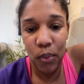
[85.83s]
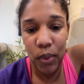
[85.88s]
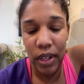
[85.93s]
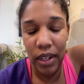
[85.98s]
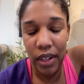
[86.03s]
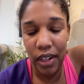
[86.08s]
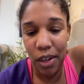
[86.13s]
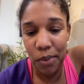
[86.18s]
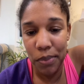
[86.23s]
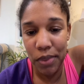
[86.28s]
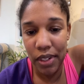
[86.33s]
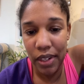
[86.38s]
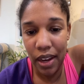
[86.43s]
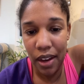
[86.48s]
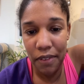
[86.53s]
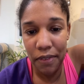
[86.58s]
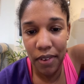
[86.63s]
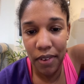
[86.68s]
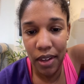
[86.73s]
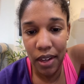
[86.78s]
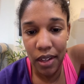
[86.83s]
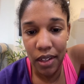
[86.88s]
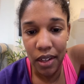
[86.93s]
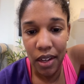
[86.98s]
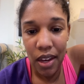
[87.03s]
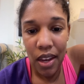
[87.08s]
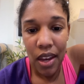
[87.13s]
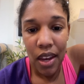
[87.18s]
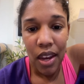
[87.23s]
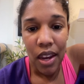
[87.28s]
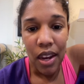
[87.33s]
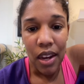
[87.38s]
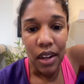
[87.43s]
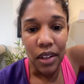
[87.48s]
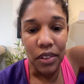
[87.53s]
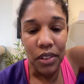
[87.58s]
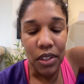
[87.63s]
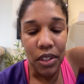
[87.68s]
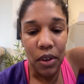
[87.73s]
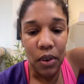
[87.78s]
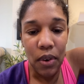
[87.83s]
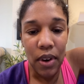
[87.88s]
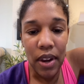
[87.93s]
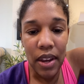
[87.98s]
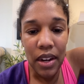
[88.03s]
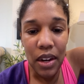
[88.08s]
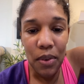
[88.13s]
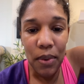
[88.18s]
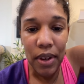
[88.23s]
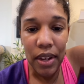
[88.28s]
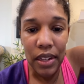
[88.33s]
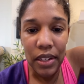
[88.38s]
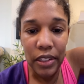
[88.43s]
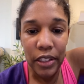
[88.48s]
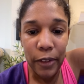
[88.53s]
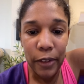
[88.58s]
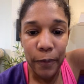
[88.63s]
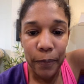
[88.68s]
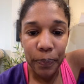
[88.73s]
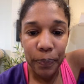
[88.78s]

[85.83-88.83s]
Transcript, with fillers: when it comes to caffeine. And so anyways,